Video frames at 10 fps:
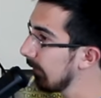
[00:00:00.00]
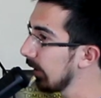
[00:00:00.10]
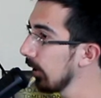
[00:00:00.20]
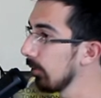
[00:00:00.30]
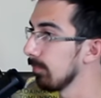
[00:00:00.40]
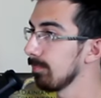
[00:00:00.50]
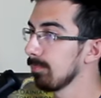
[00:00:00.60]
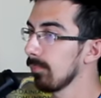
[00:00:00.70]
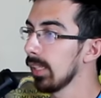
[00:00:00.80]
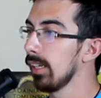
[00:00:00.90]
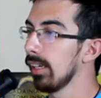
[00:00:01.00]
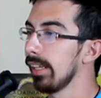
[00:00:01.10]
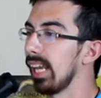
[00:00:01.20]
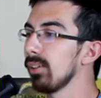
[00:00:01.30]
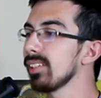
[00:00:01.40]
there you go.
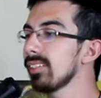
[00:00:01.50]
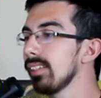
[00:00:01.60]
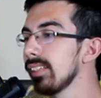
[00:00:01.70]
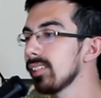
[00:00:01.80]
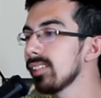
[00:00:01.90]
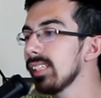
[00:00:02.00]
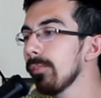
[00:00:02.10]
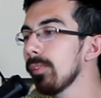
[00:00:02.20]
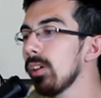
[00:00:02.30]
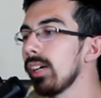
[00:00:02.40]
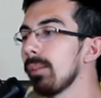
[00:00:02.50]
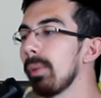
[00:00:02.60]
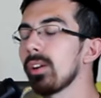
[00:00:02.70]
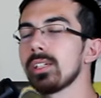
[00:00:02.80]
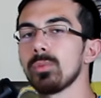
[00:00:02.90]
Now, is the CFL an
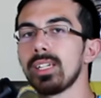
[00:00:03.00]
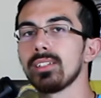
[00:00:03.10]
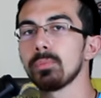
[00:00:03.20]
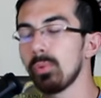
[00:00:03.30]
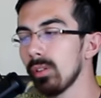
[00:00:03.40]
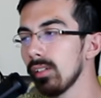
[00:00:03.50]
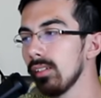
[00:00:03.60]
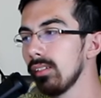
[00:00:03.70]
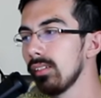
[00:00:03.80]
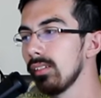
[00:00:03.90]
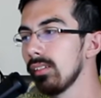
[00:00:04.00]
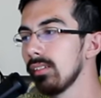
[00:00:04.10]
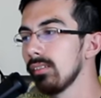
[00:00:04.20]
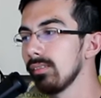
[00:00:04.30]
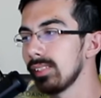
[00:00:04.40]
American-ready sport
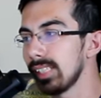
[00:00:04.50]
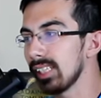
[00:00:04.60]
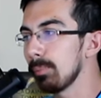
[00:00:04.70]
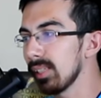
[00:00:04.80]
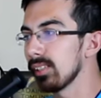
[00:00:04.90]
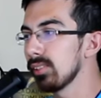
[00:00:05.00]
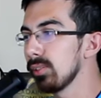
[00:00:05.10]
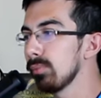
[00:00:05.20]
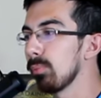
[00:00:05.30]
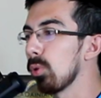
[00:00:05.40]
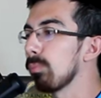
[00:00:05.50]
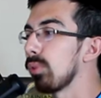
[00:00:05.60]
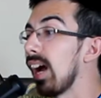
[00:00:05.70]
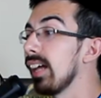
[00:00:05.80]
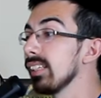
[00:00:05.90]
set to be consumed more
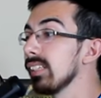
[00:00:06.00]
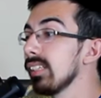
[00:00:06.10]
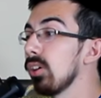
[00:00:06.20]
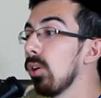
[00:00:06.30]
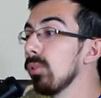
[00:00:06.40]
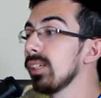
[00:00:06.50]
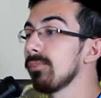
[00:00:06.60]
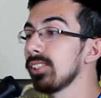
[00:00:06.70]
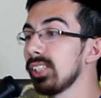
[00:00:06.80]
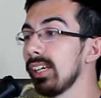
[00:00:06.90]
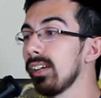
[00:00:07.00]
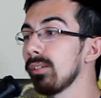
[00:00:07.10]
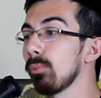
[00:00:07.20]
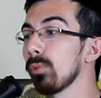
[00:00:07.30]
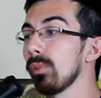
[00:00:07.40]
broadly only if
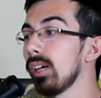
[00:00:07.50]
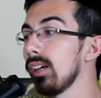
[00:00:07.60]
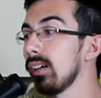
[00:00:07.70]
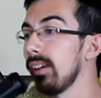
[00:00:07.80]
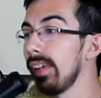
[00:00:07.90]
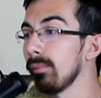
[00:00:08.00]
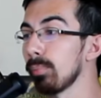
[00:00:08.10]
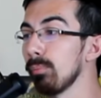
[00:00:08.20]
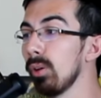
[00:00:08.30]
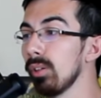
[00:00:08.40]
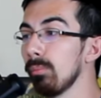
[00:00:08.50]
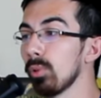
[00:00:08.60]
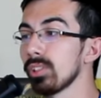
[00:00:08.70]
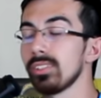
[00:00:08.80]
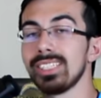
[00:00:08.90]
shared more and promoted
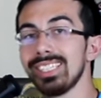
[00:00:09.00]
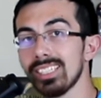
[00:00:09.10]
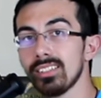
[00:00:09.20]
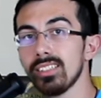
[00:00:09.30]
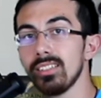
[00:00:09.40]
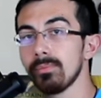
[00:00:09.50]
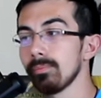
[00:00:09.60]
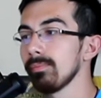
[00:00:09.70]
more strategically?